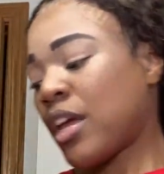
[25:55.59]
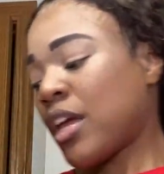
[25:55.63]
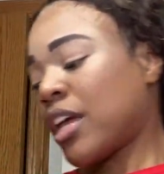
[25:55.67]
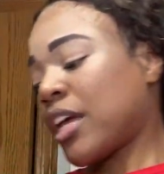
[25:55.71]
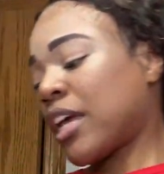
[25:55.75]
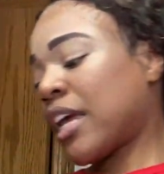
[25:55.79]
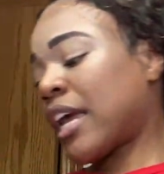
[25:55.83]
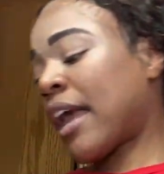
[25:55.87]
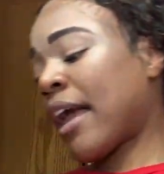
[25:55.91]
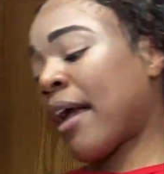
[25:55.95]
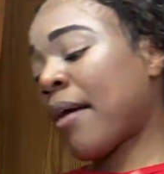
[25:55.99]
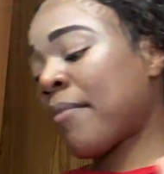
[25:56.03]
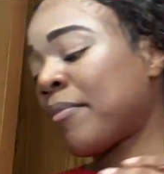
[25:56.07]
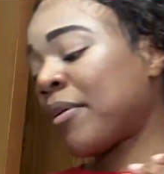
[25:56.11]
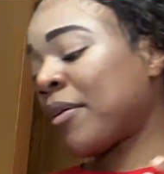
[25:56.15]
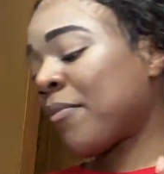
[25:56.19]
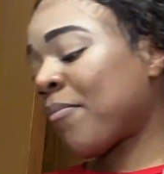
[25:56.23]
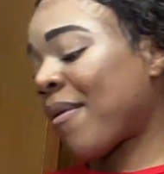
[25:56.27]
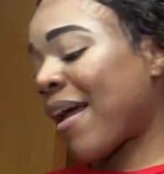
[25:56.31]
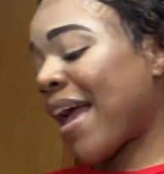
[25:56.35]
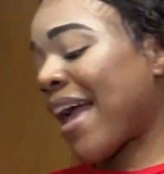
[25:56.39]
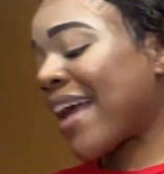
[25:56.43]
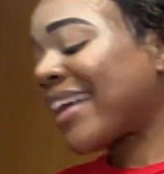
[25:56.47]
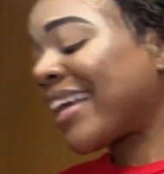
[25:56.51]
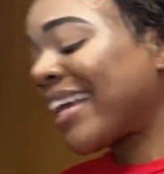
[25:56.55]
Got me
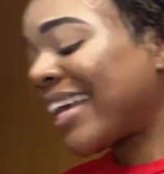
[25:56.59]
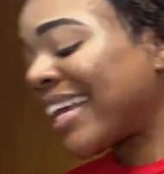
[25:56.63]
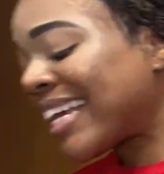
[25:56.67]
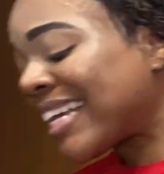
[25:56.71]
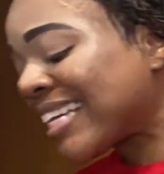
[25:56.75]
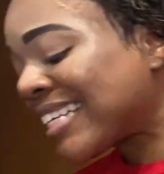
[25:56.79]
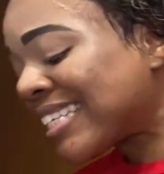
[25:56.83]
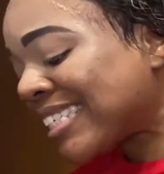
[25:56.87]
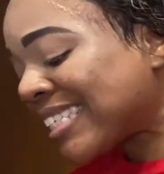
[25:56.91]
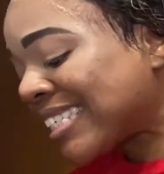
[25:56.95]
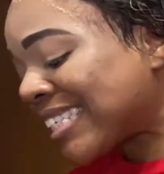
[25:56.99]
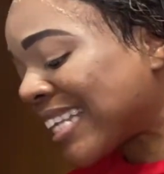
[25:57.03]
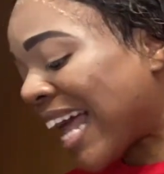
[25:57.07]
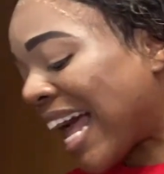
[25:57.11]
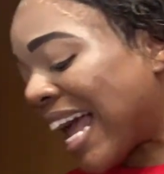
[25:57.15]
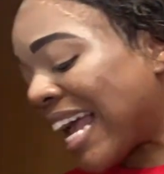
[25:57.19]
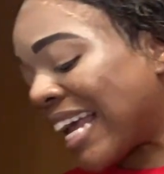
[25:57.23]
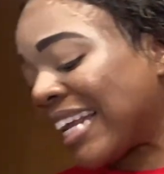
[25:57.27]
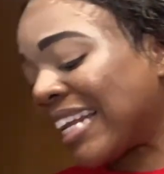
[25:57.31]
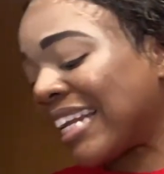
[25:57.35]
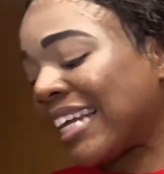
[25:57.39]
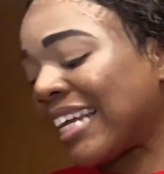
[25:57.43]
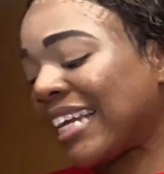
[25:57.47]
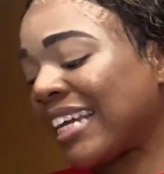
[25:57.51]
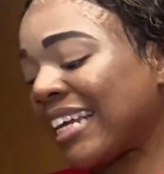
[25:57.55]
back
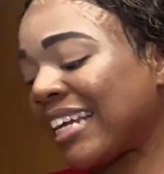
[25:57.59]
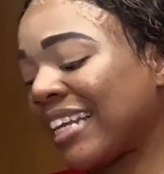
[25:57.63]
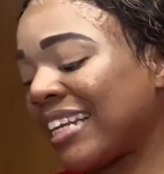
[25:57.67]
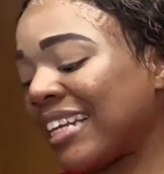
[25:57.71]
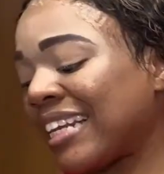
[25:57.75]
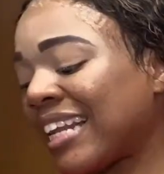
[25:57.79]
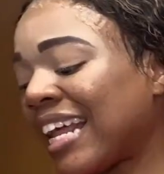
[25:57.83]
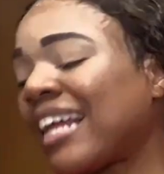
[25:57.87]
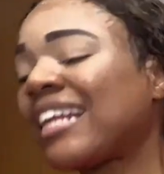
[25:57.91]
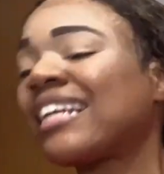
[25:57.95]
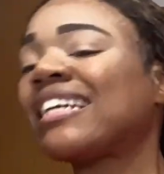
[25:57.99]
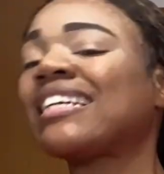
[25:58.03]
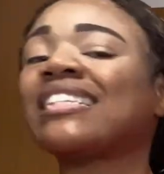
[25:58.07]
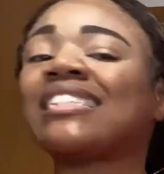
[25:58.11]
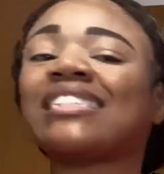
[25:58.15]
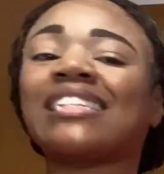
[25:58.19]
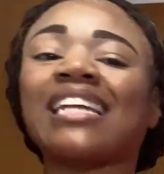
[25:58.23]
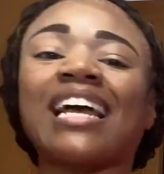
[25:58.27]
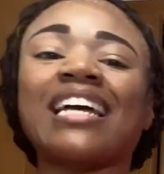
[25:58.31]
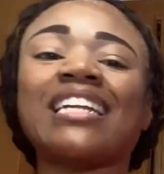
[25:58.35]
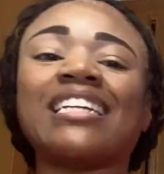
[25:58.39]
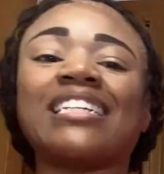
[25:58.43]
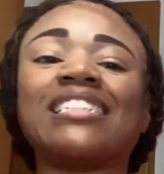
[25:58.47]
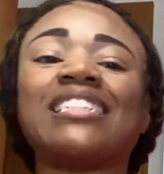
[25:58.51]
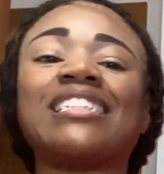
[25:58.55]
excited. Not
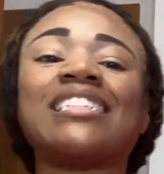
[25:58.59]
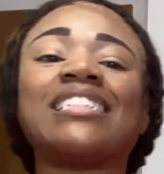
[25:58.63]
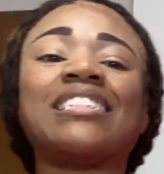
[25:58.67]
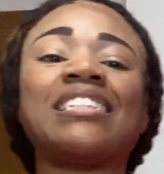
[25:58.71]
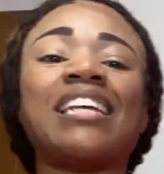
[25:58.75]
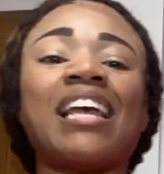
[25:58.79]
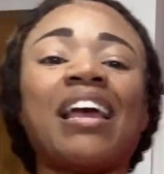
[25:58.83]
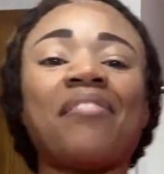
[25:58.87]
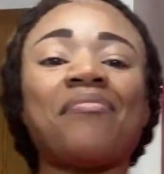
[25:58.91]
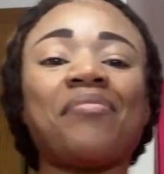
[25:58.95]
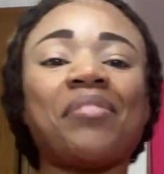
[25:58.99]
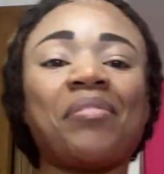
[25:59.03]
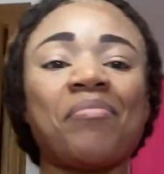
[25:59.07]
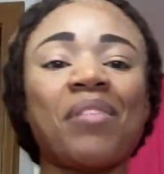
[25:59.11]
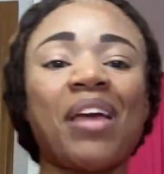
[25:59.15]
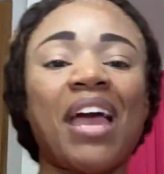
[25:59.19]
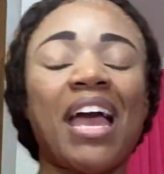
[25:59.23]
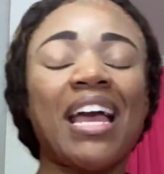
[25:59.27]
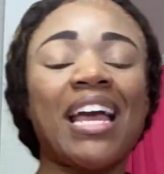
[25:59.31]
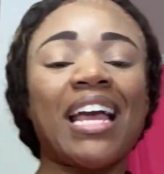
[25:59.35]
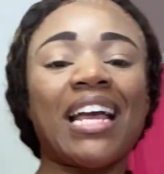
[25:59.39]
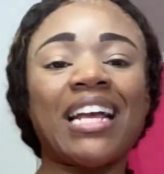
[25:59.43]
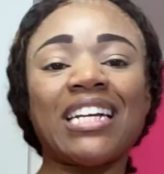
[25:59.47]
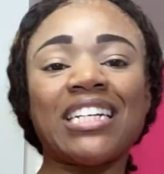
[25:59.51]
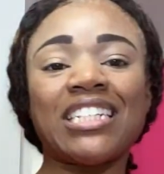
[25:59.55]
excited, just got me
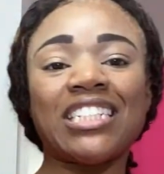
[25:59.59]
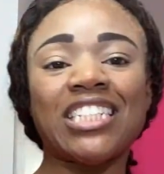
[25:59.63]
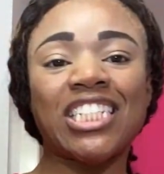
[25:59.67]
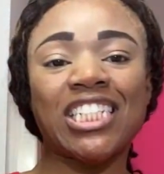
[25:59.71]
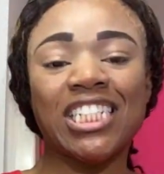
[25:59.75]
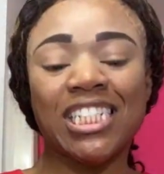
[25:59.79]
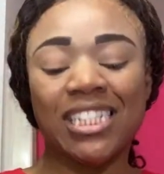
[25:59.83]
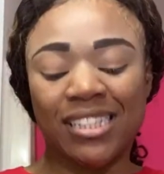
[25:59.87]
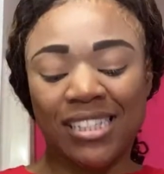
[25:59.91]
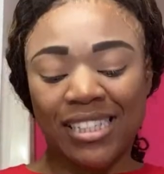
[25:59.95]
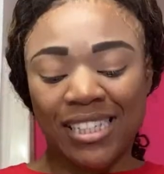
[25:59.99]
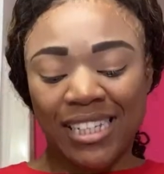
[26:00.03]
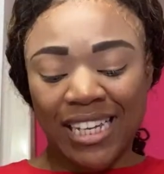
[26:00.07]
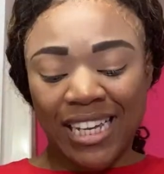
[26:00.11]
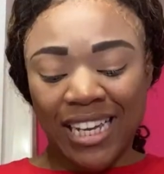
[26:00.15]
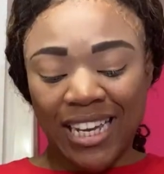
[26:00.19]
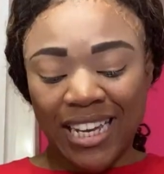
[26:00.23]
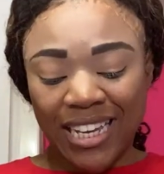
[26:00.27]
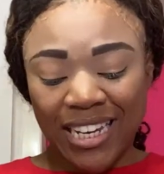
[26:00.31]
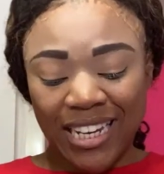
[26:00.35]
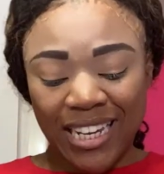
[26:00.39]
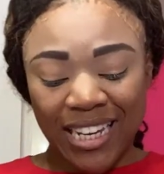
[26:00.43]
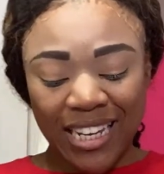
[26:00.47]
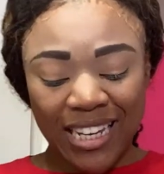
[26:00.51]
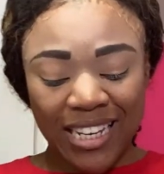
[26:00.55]
back interested.
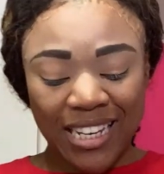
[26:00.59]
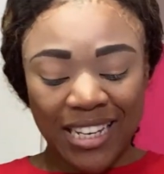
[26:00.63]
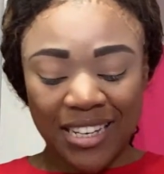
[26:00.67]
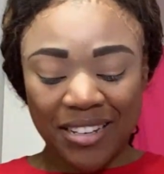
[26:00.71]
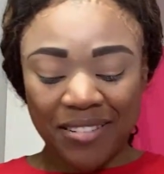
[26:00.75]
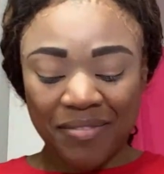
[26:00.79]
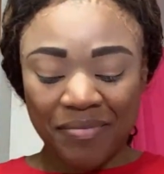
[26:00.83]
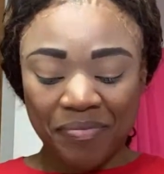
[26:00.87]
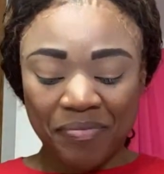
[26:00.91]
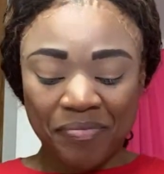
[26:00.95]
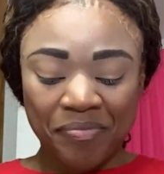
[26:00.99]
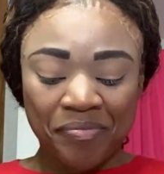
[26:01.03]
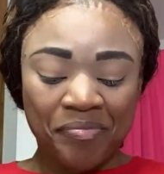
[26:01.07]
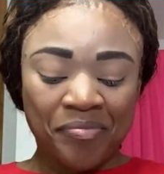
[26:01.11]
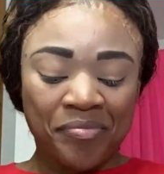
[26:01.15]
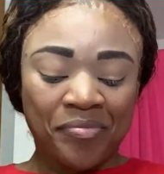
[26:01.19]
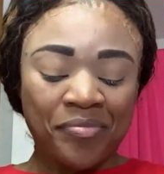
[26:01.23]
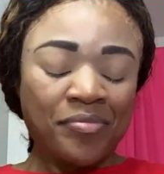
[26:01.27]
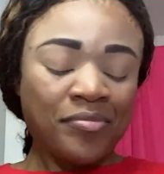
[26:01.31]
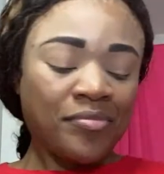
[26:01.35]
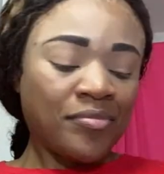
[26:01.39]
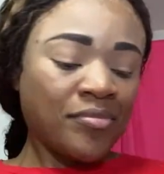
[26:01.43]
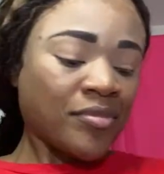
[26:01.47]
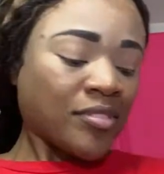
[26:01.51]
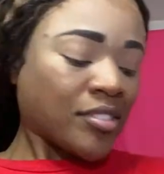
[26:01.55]
And,
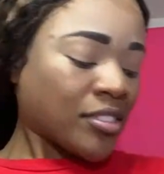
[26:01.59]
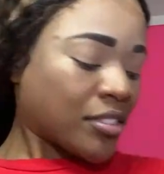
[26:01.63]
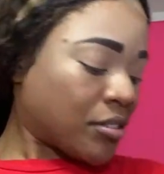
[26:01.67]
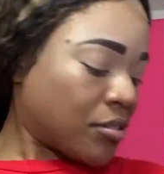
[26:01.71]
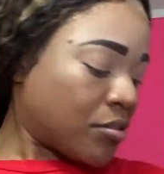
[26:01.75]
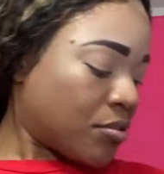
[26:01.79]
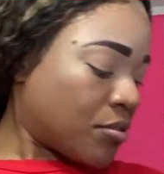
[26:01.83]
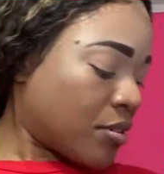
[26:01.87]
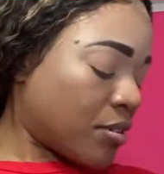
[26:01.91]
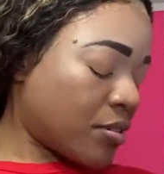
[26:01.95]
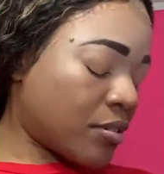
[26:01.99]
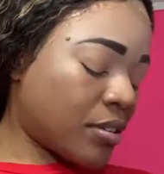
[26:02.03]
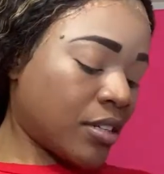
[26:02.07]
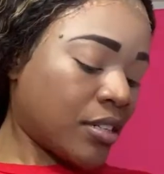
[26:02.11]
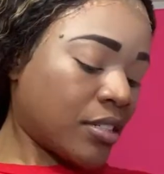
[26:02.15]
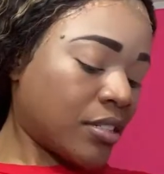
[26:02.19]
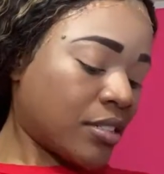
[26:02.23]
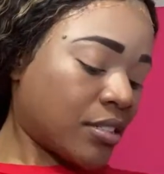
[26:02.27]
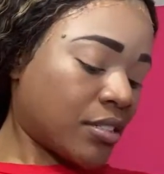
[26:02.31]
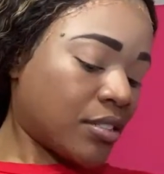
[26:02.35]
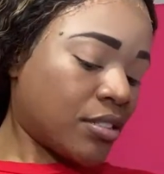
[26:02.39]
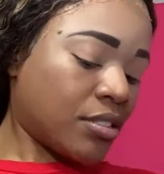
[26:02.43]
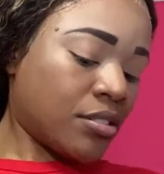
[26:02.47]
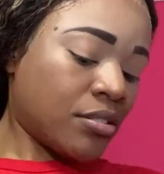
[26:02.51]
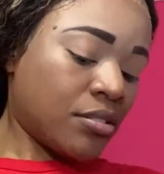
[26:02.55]
because